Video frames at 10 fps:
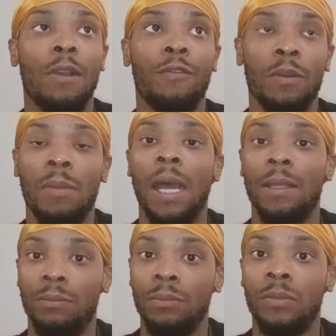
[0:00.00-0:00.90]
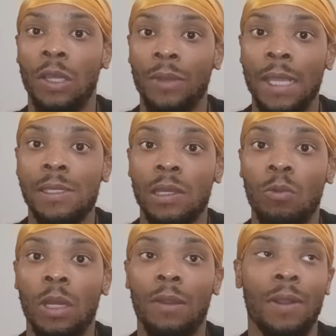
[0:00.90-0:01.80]
from my donation or
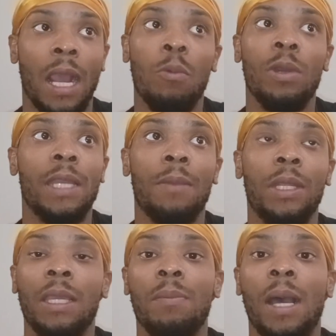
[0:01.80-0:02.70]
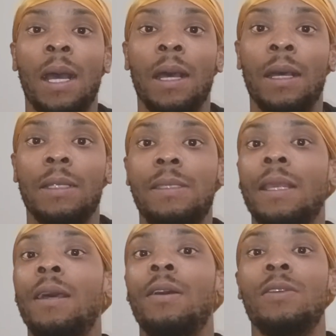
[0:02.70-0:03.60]
whatever. I wasn't able to get my
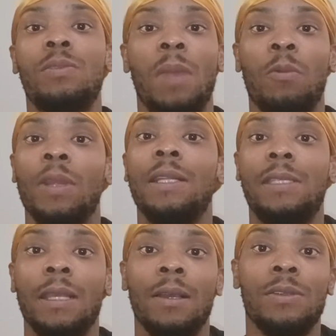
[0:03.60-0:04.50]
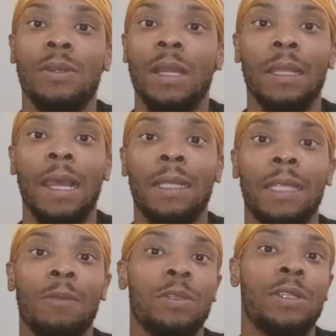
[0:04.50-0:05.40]
cells, my red cells or nothing like
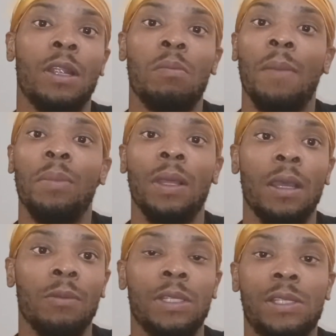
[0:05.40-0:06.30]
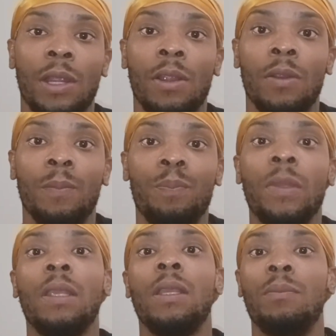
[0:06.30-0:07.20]
that returned, my blood returned
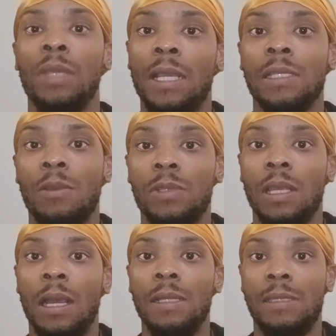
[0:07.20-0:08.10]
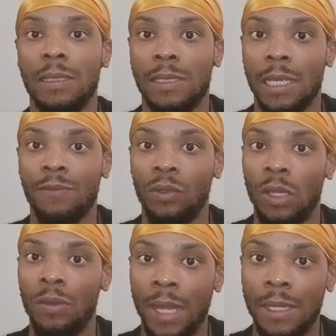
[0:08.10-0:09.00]
because it was an unsuccessful
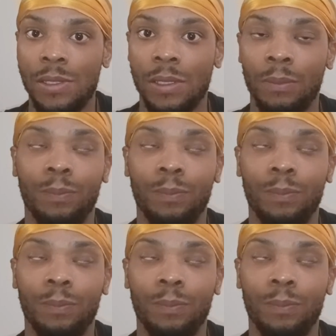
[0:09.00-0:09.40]
donation.